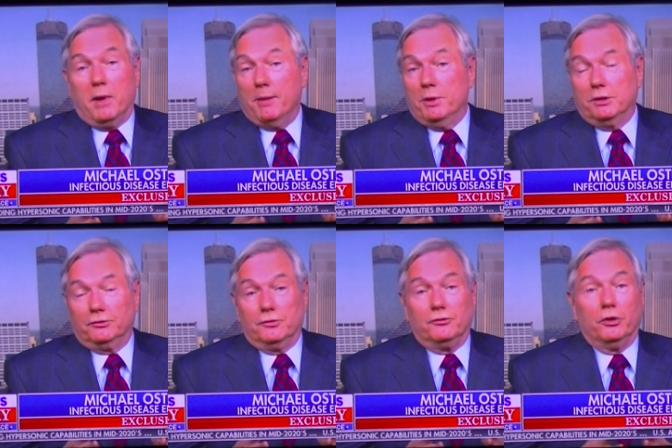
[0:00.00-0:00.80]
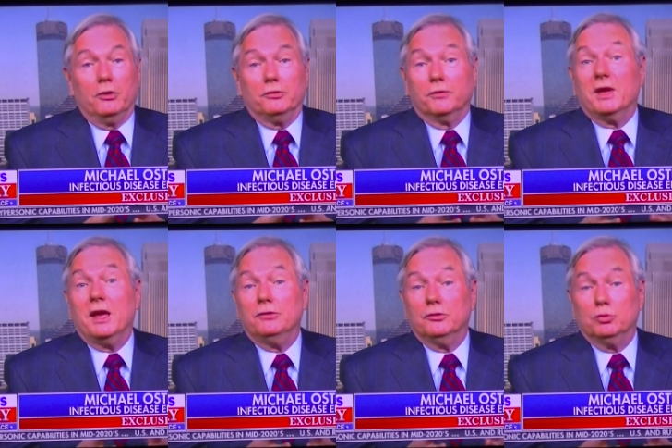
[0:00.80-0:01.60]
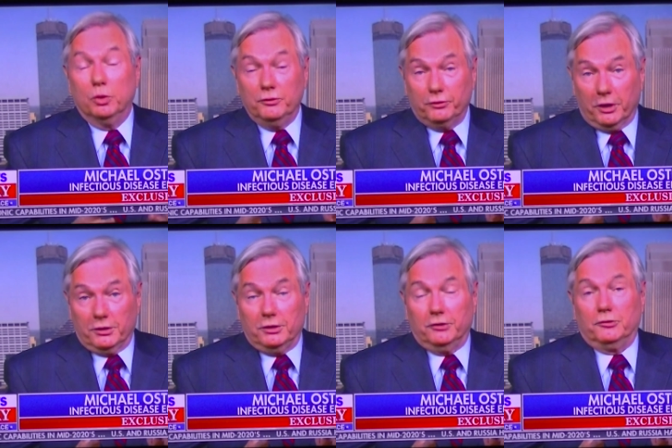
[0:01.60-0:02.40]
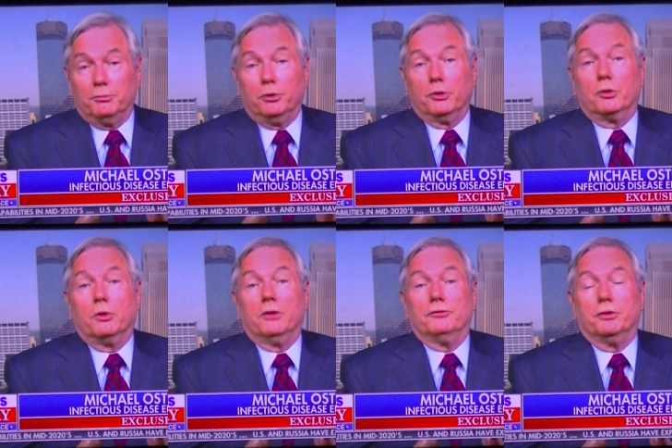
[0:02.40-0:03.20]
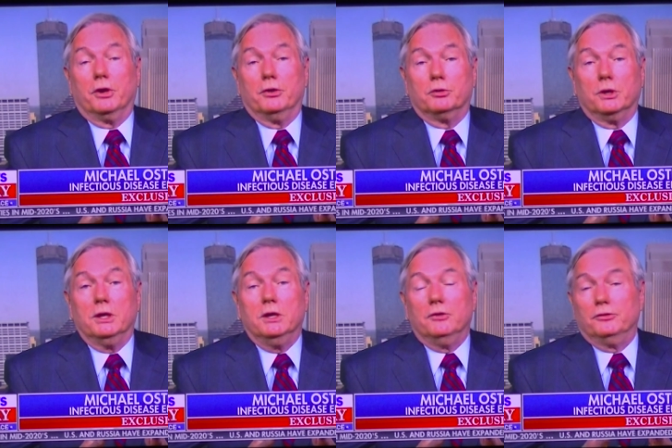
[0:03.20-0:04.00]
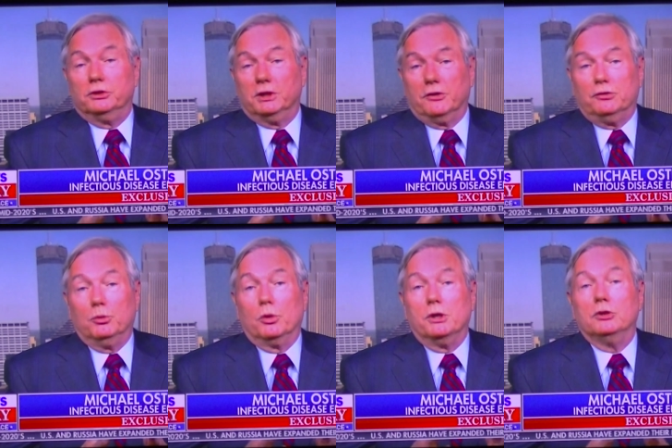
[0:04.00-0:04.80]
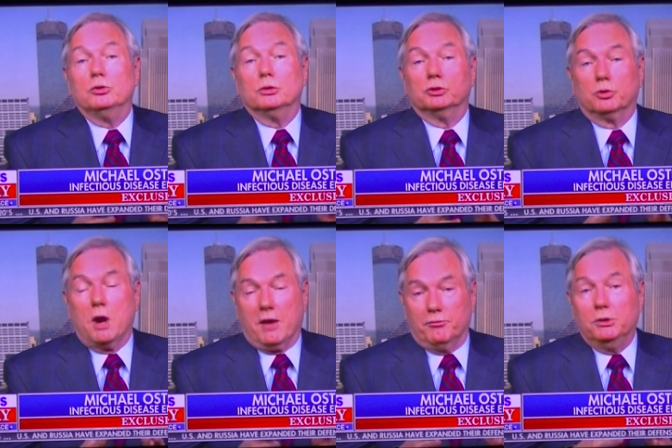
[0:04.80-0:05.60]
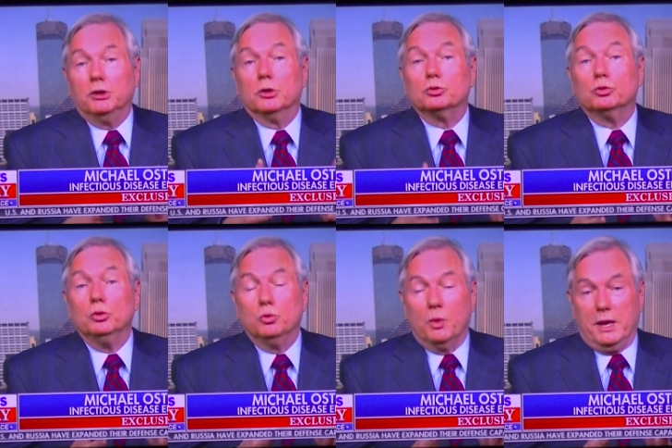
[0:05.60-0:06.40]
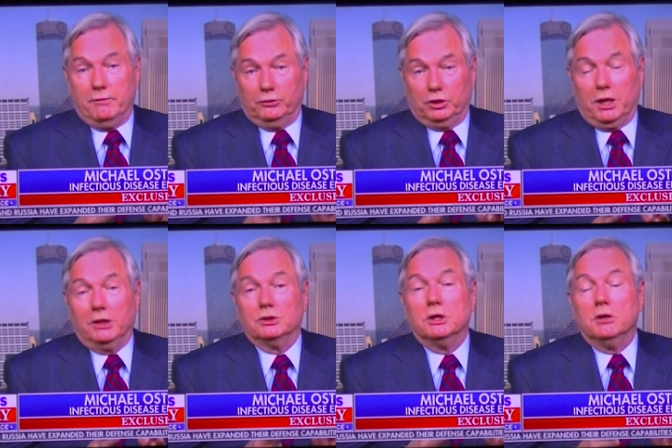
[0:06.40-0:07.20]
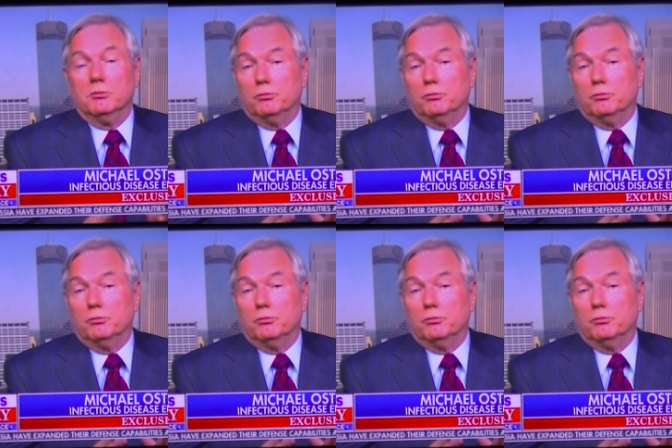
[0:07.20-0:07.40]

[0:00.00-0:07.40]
My biggest concern is if cases would start to disappear across the country, suggesting we're into a trough, meaning a true wave change.